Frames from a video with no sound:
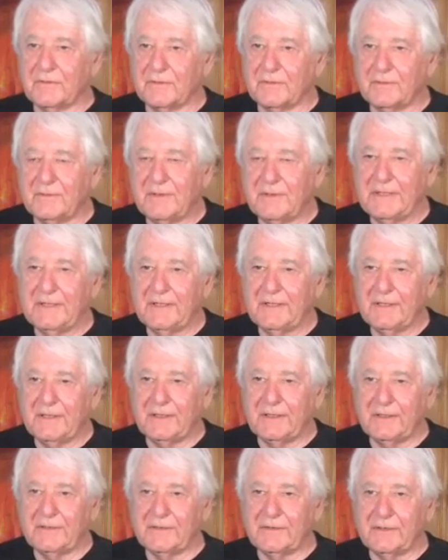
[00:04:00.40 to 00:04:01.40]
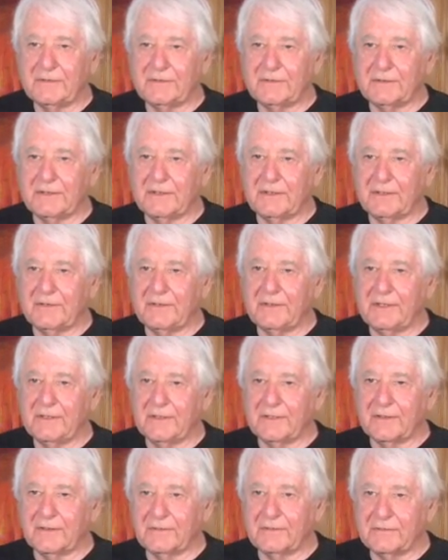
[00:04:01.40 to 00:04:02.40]
role in the, in
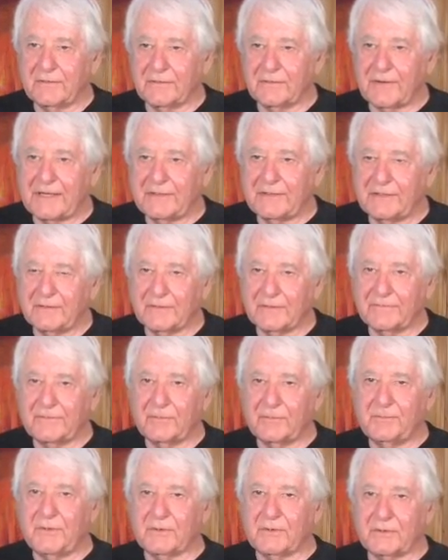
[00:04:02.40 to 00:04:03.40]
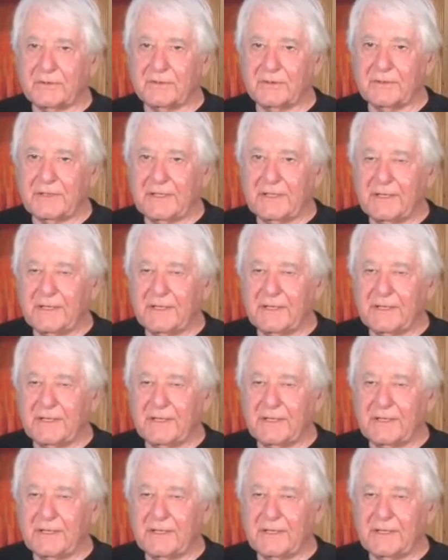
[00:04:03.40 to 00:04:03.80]
the uh, writing of the book.